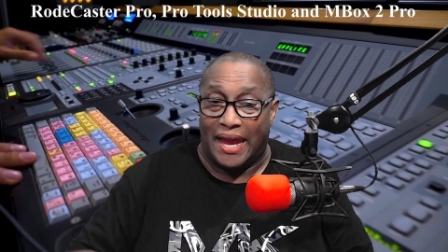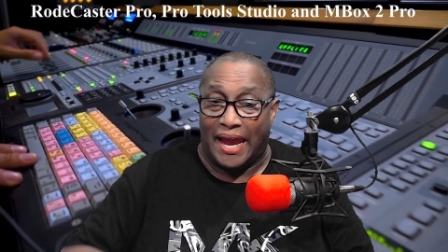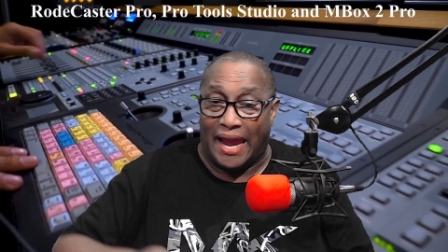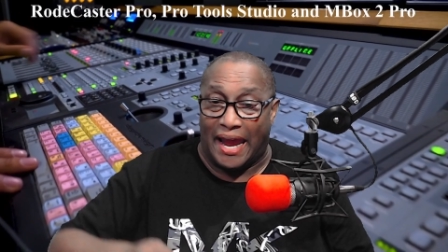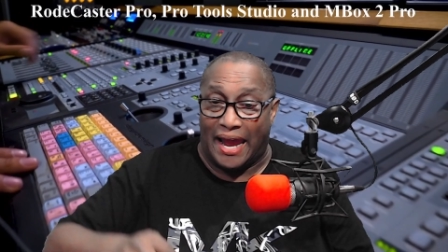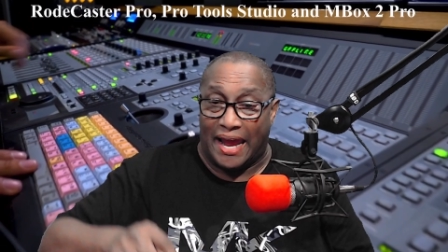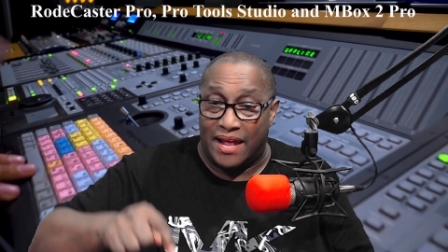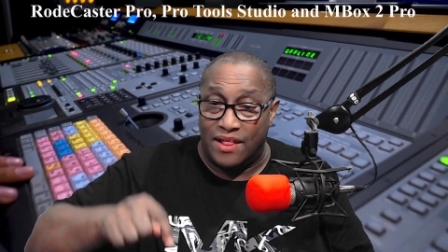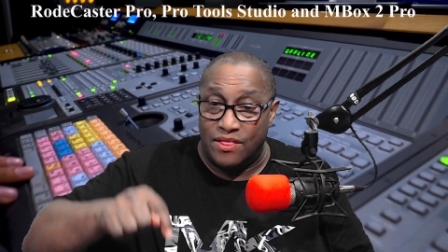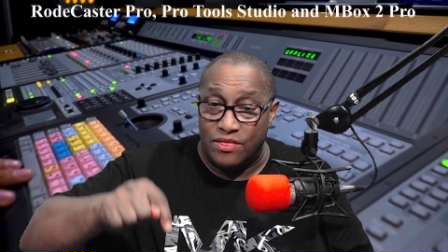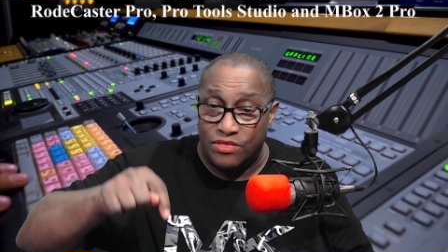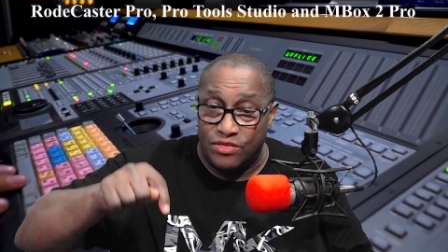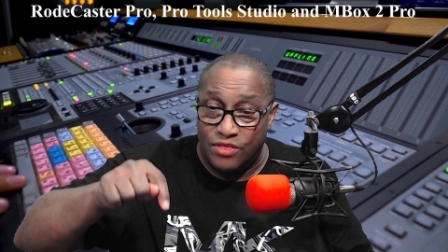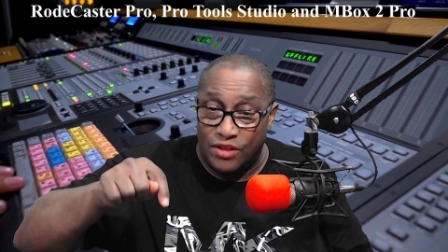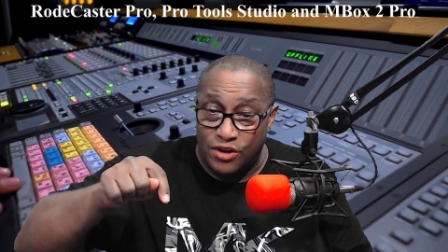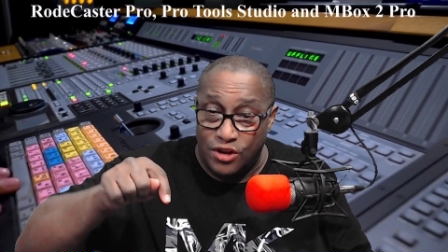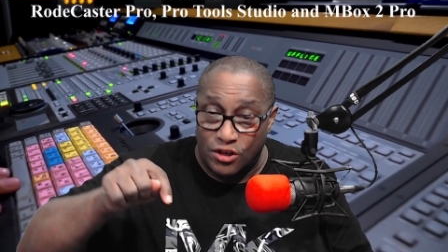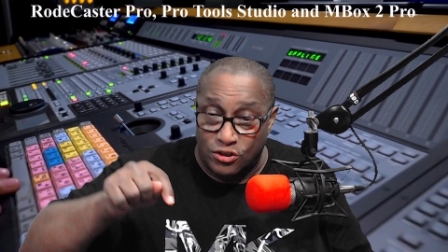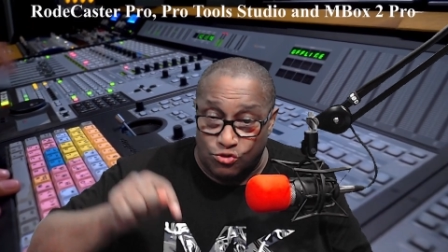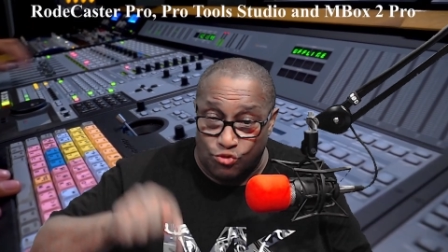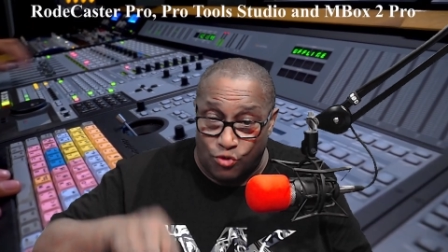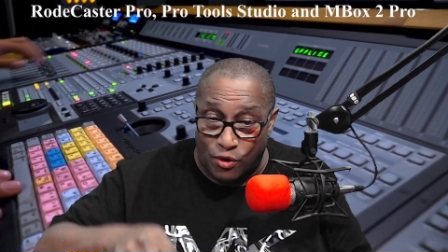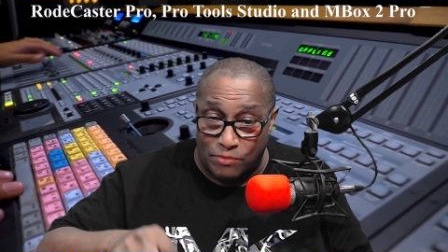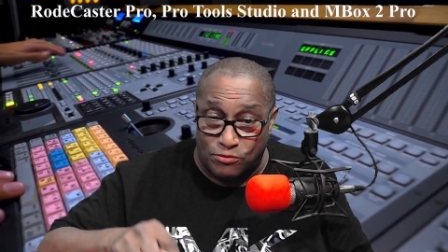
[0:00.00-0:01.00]
In the
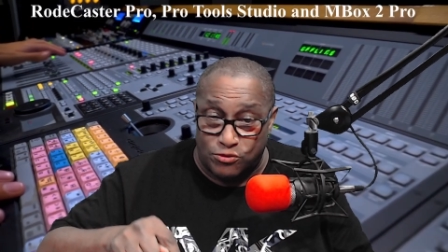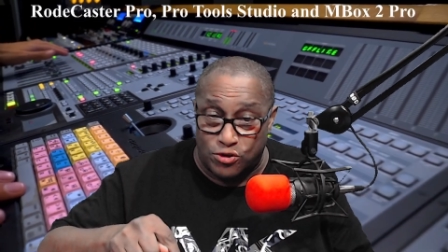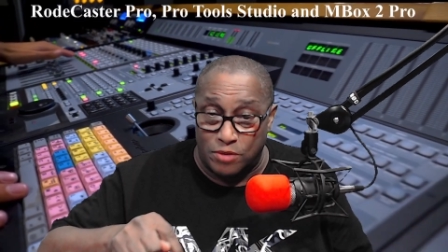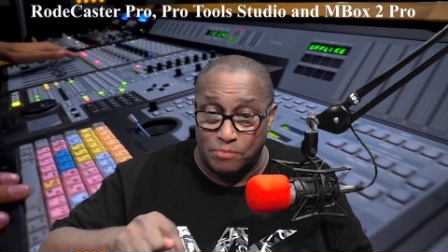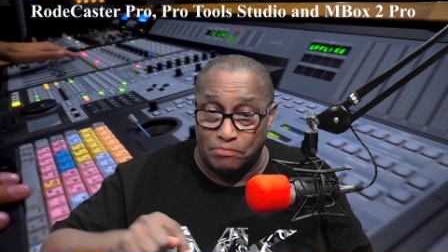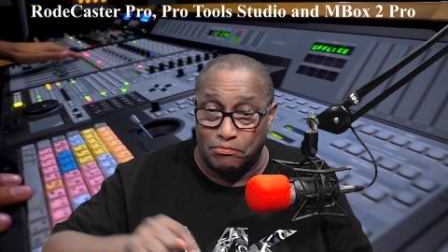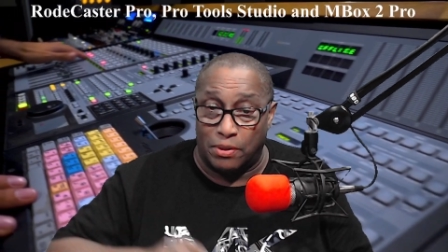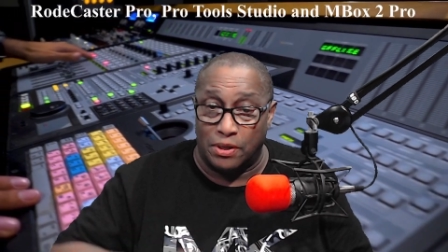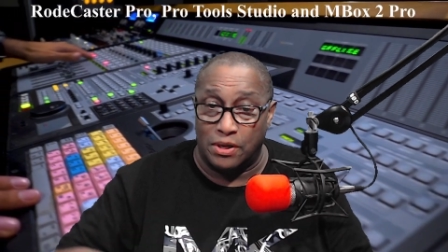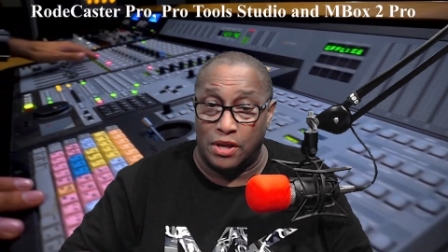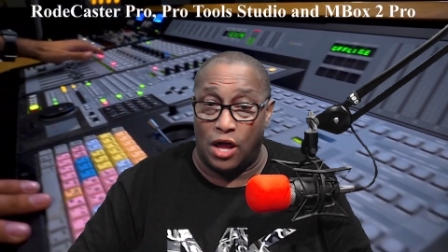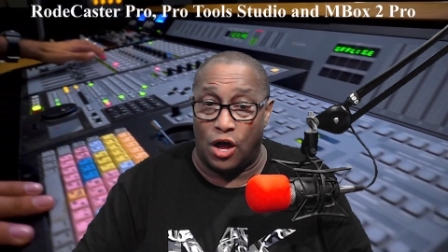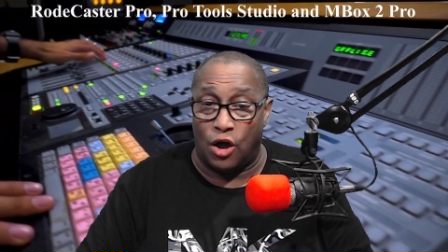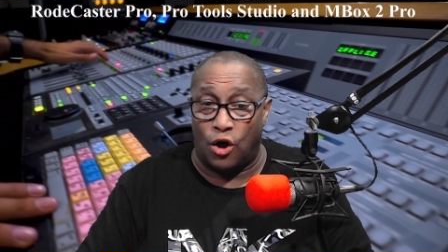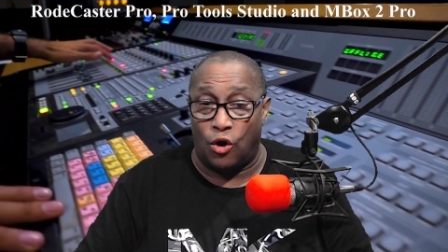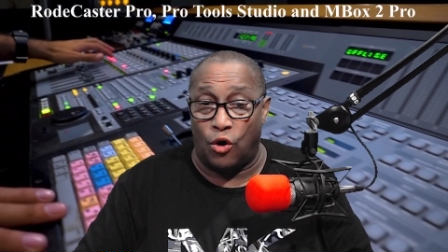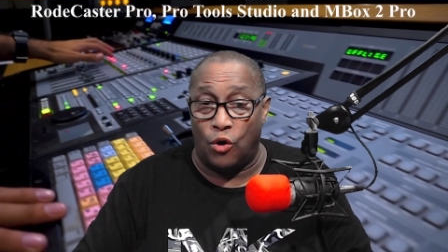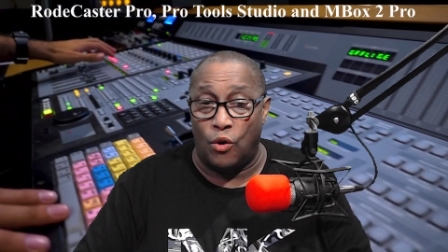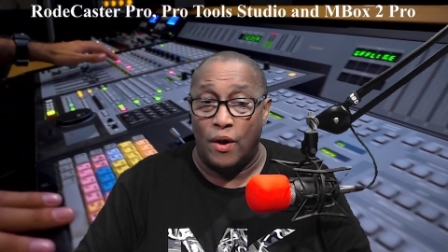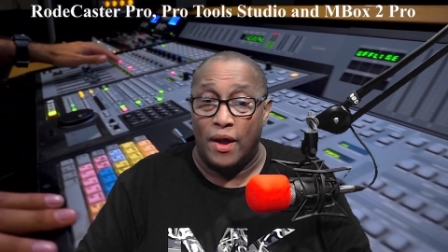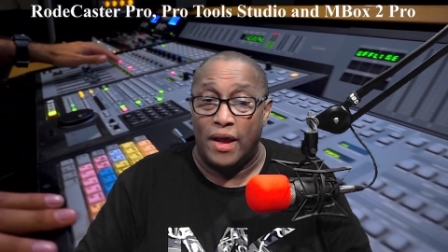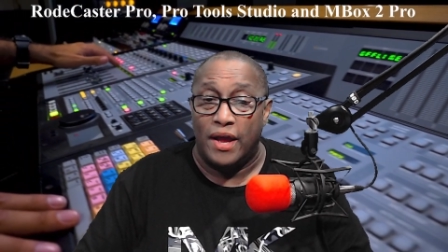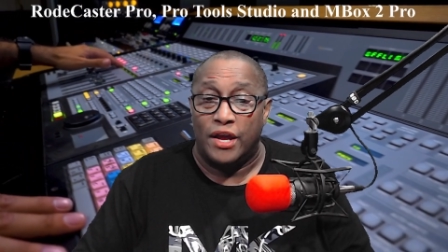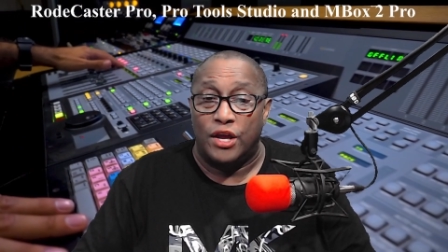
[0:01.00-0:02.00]
description
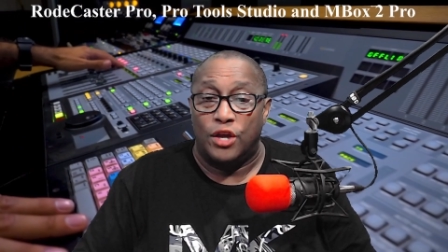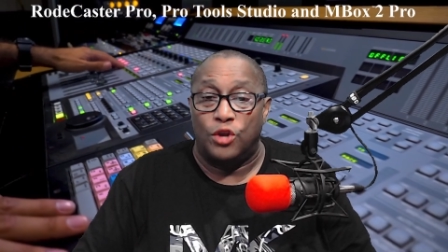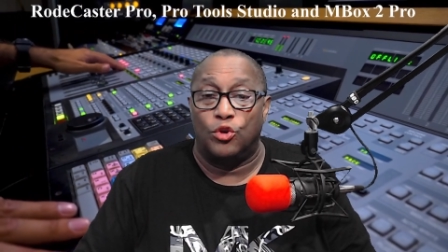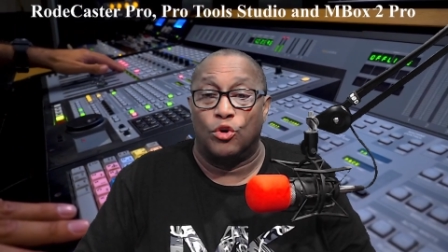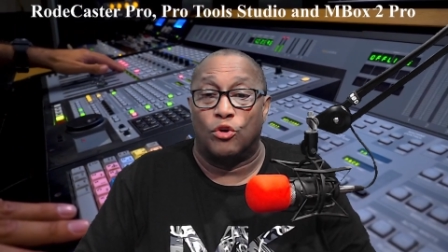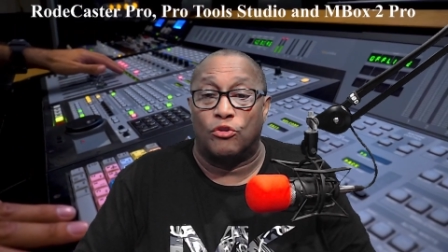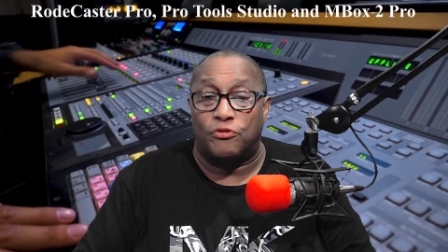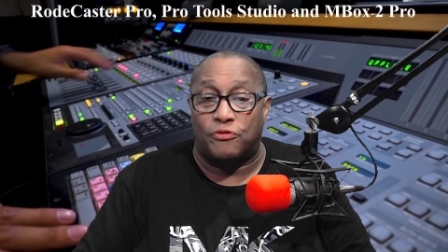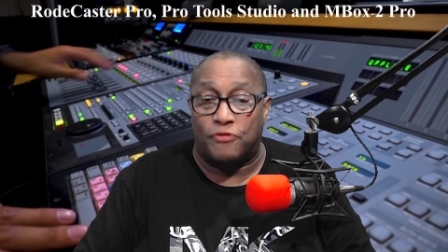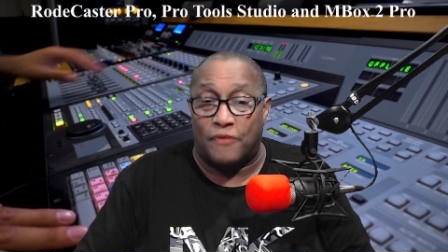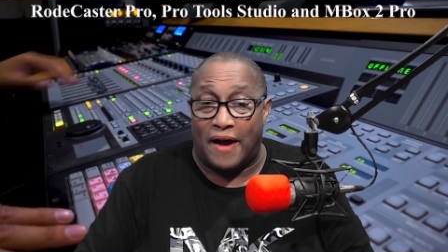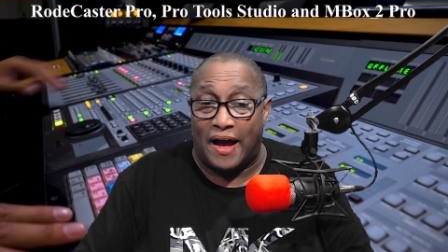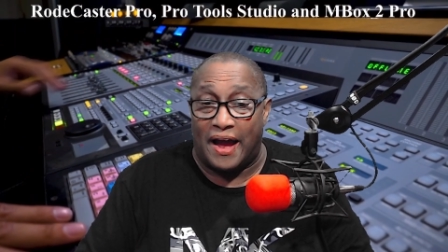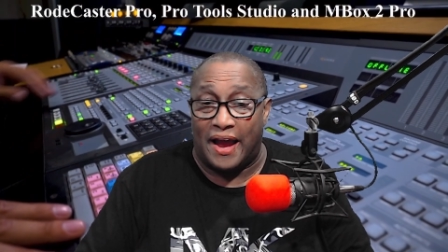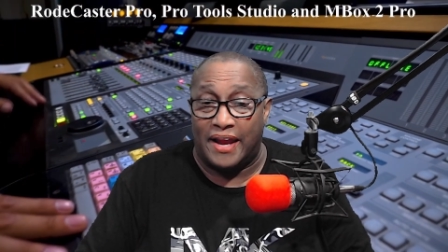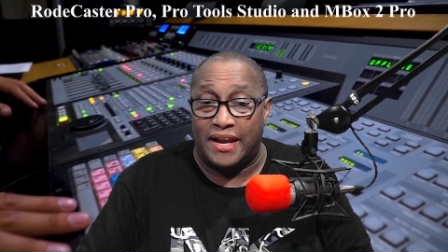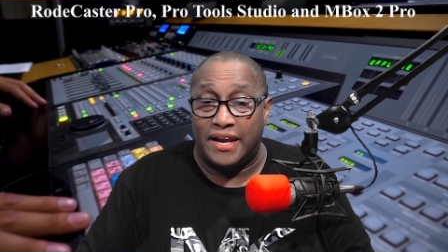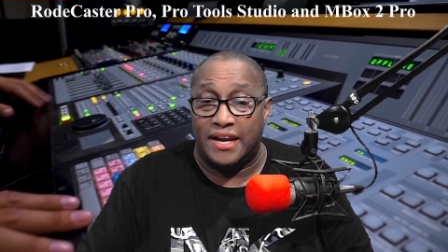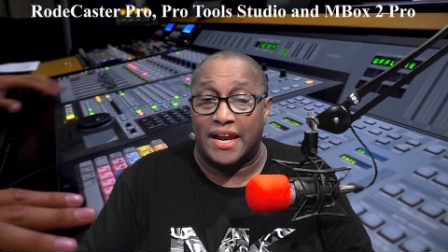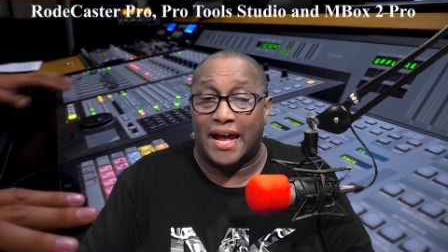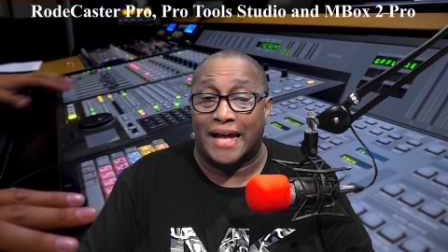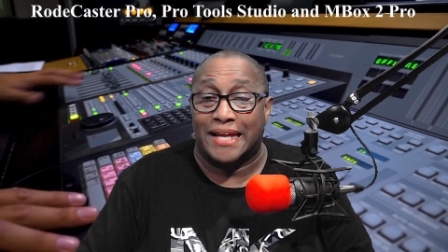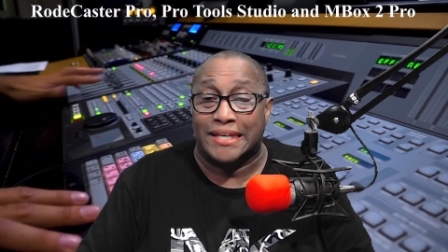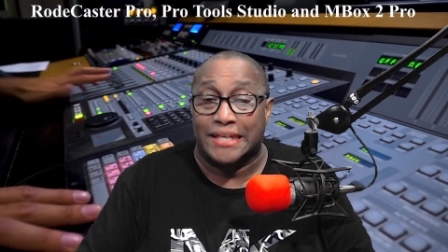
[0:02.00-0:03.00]
below, you'll
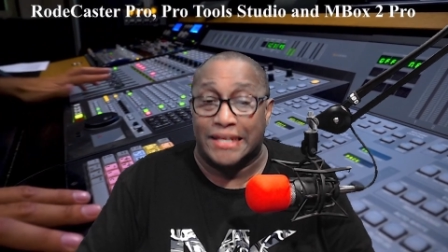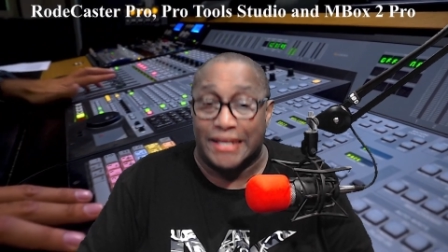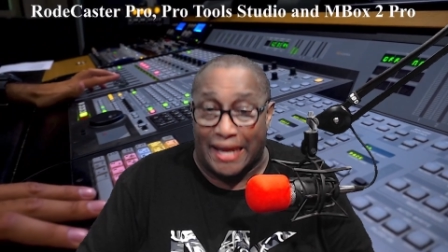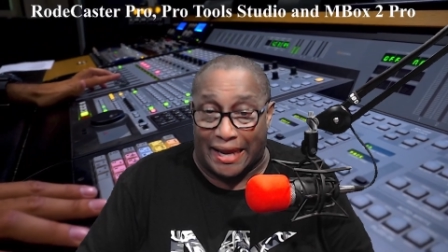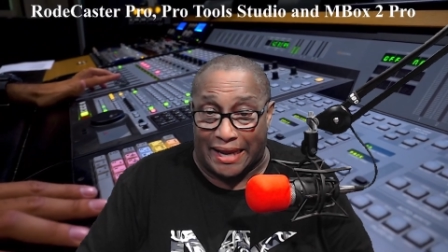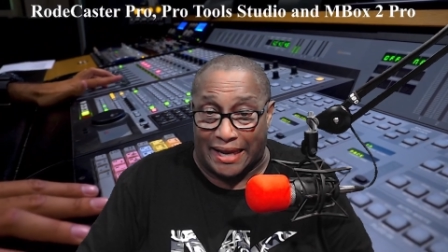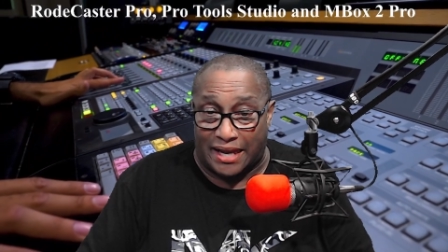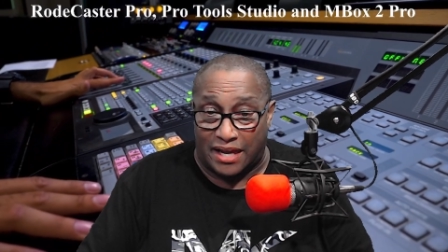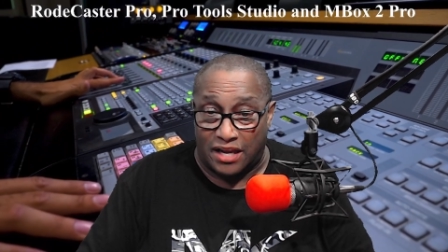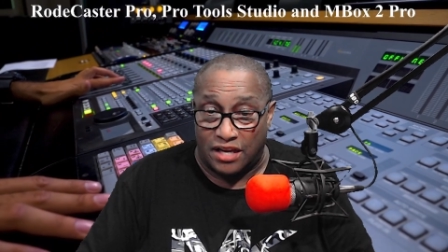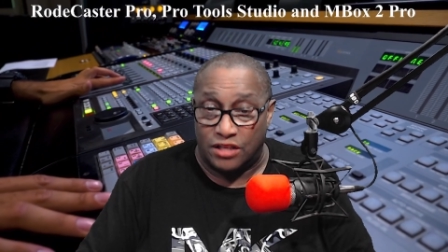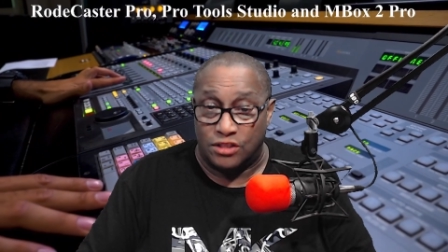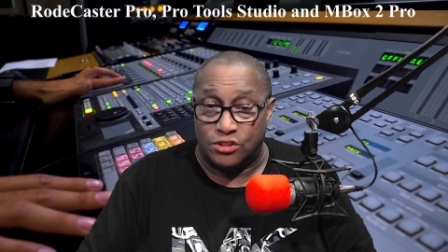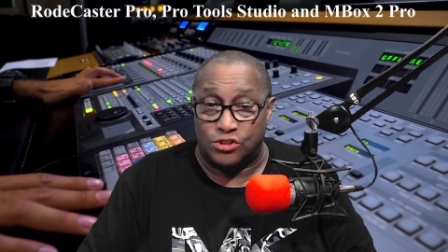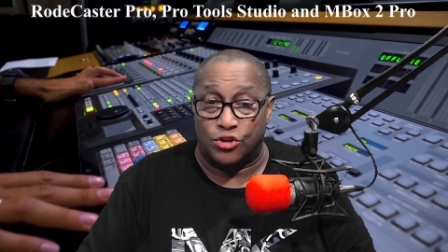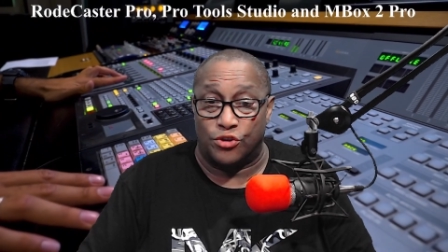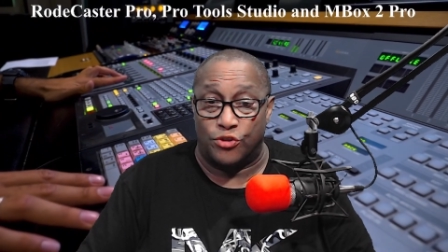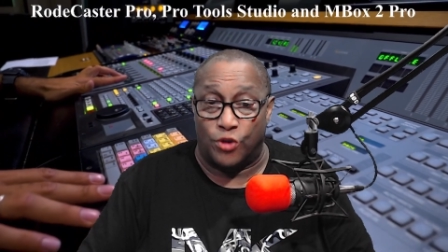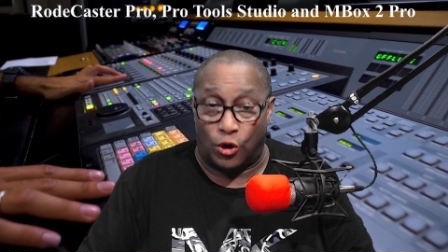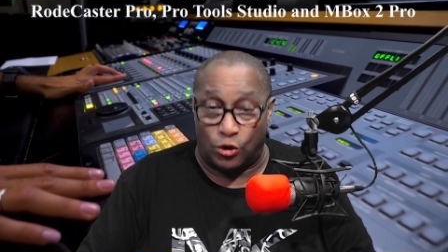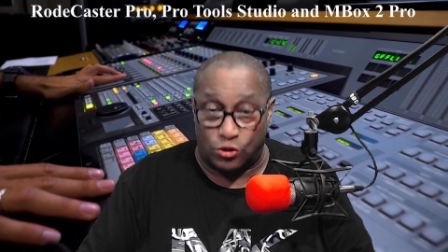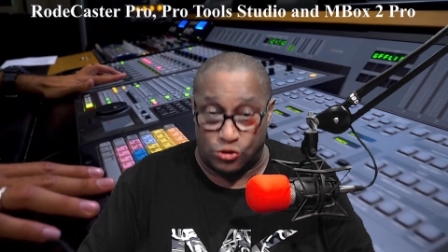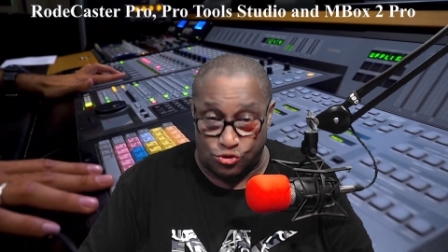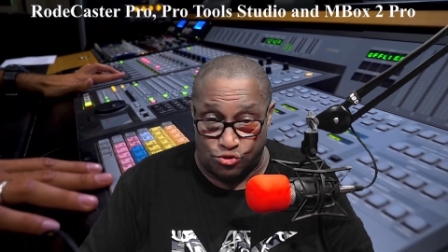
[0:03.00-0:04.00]
find a link to those